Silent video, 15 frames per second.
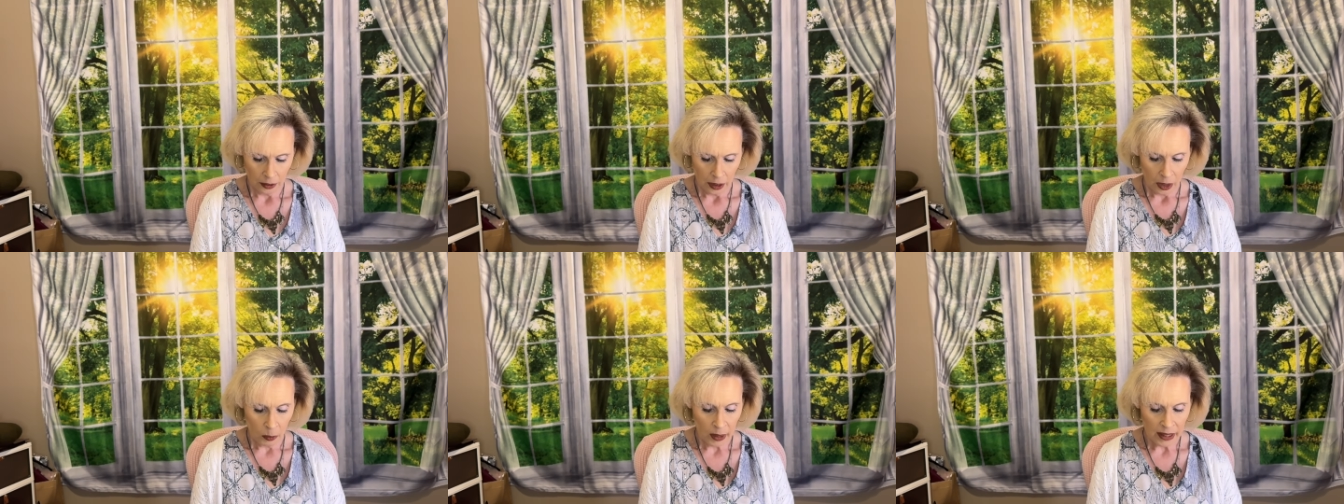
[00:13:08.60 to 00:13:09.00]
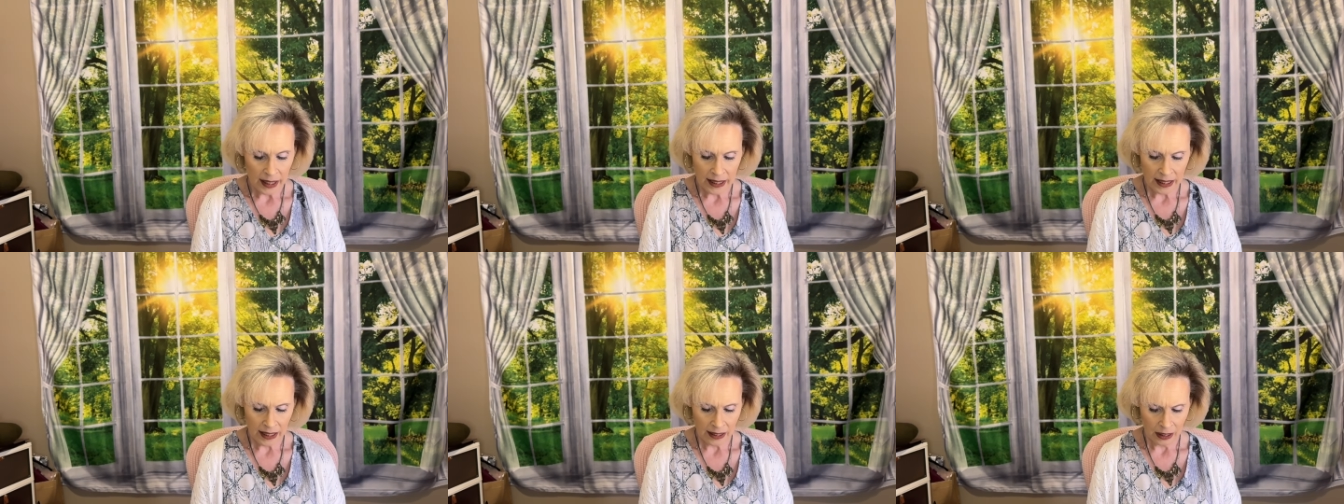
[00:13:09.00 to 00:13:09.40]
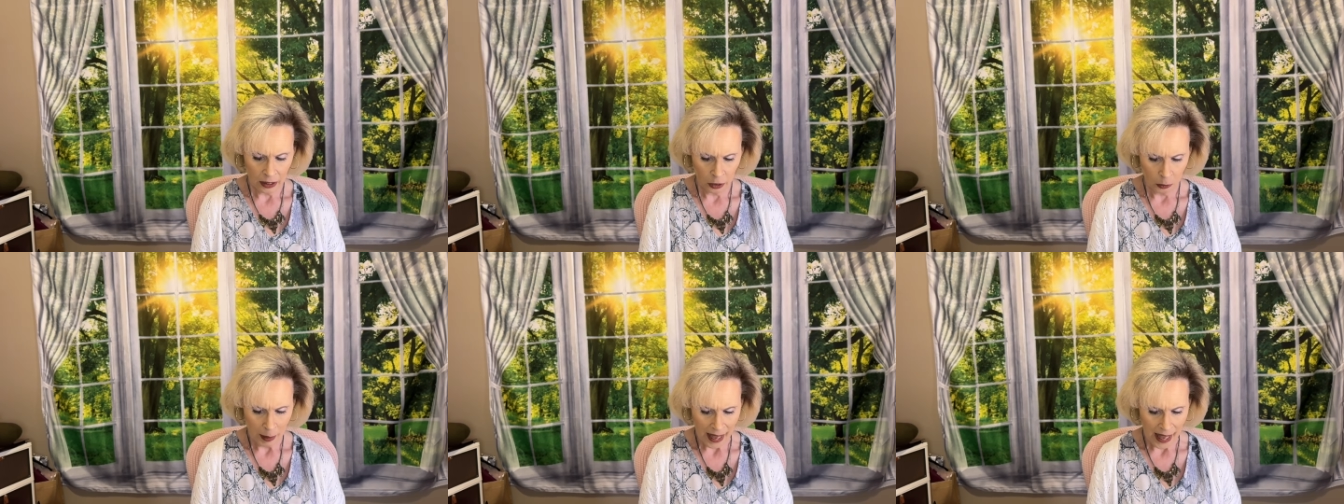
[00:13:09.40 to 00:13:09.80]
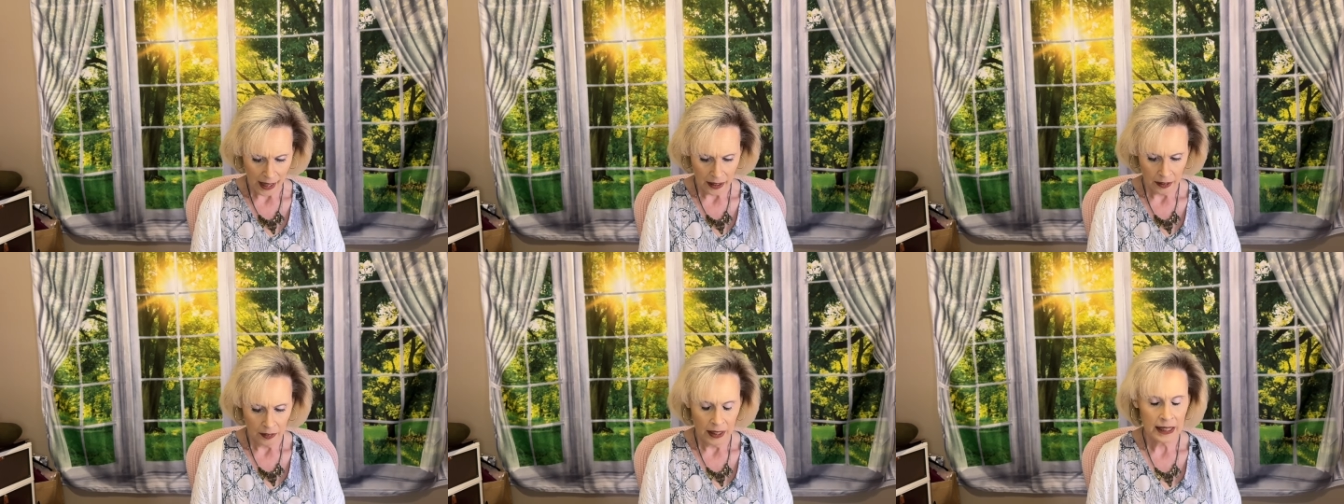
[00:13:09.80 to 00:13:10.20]
Well, this isn't a little bag.
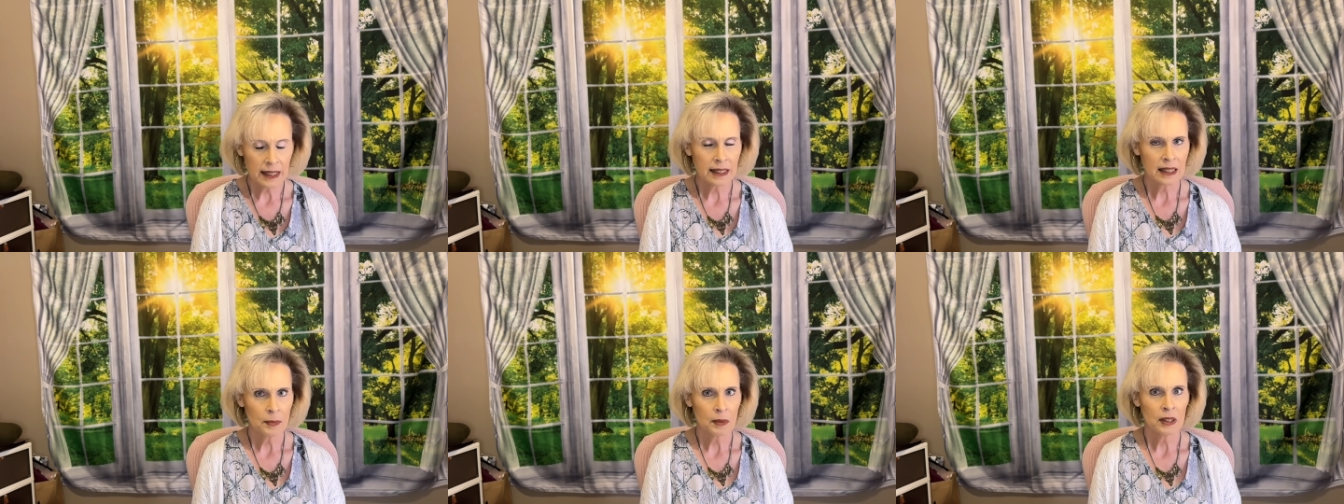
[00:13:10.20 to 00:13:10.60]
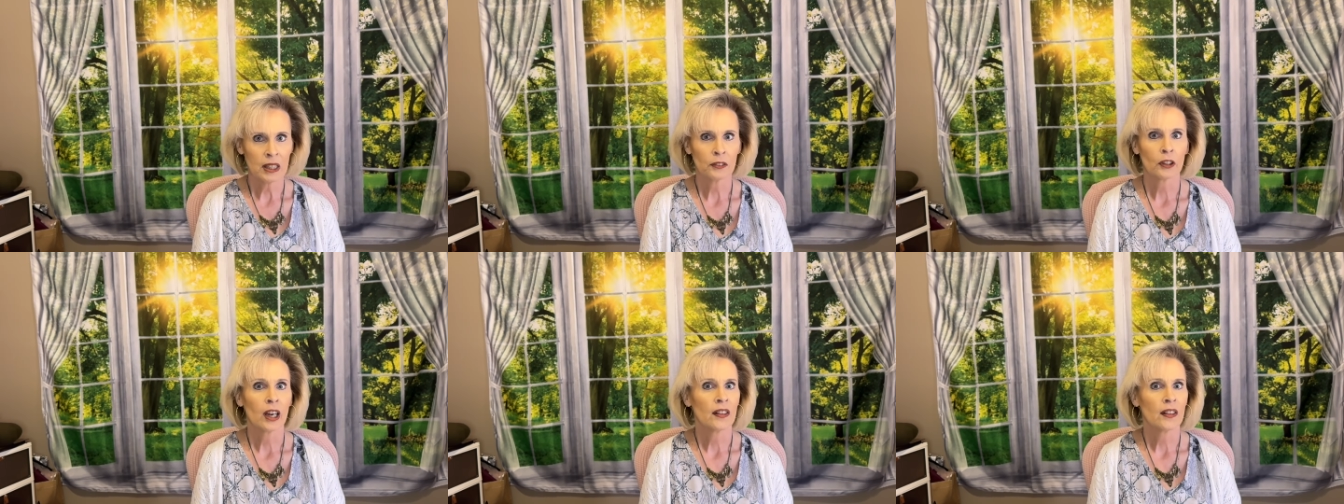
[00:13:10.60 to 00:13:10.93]
This is something different.